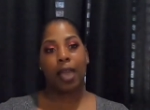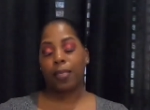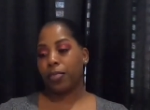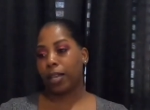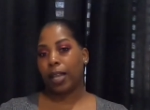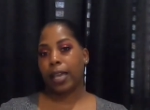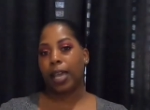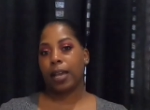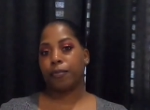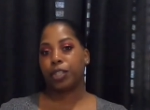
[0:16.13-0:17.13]
and then I
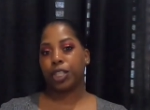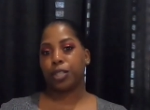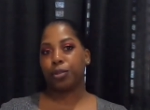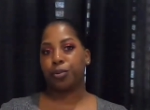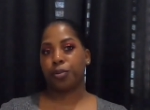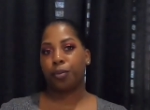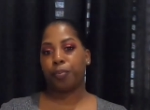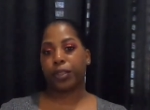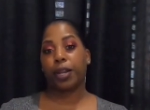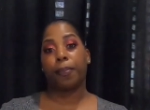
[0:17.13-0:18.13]
have two,
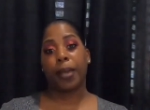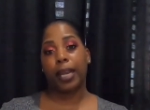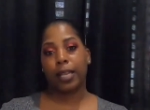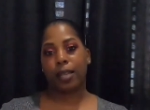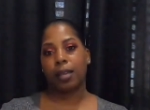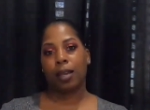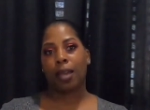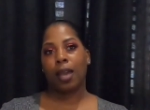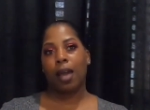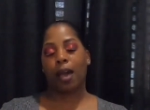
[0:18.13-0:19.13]
but they're bedding
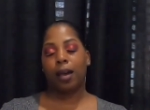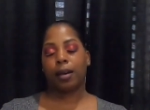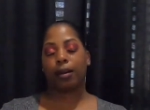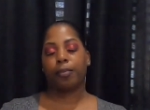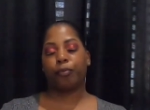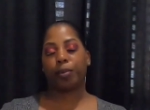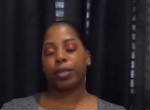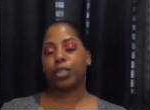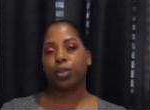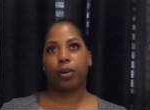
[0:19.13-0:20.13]
from
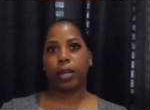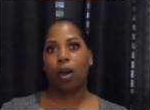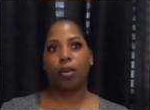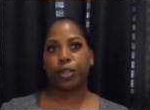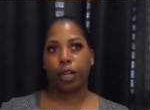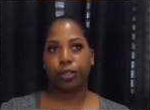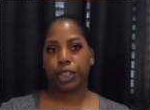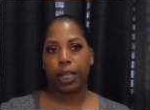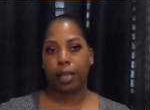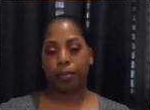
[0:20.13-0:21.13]
this store called Dirt
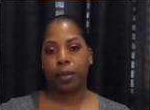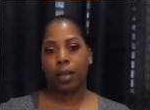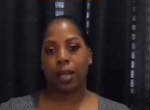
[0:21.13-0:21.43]
Cheap.